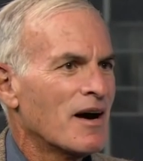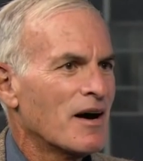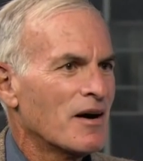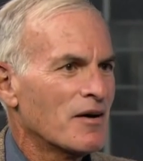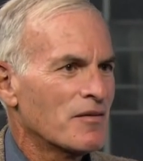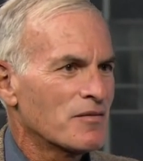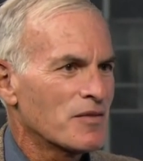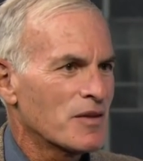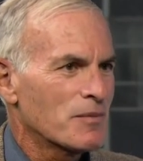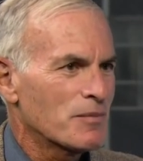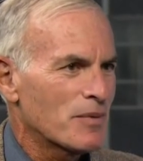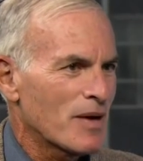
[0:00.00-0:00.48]

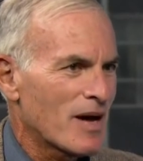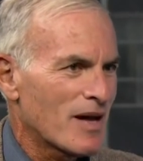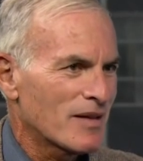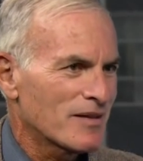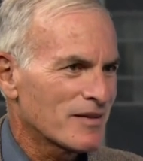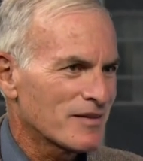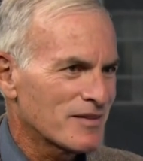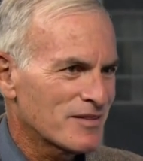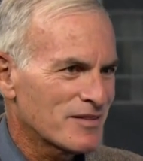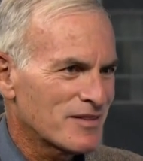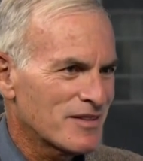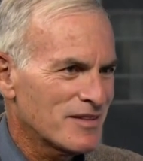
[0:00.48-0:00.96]
of the
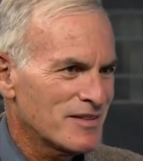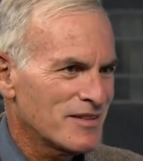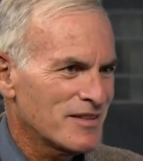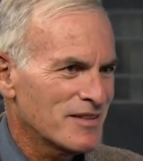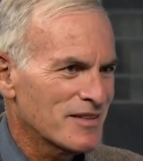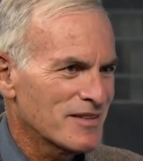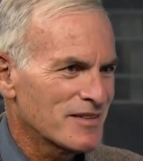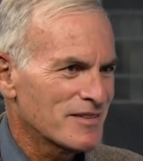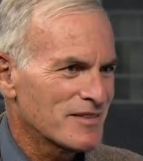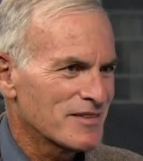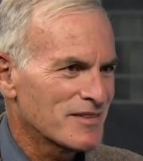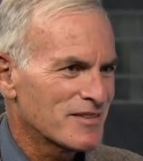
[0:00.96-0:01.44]

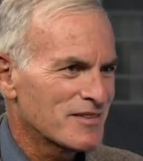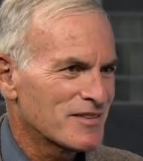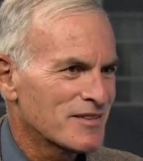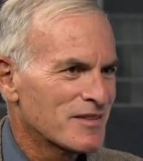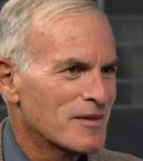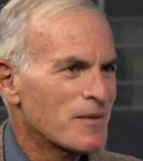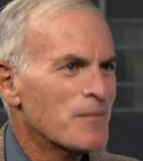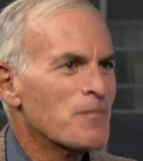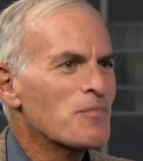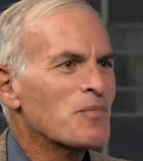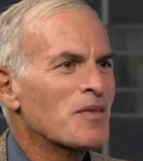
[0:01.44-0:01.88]
Palestinians.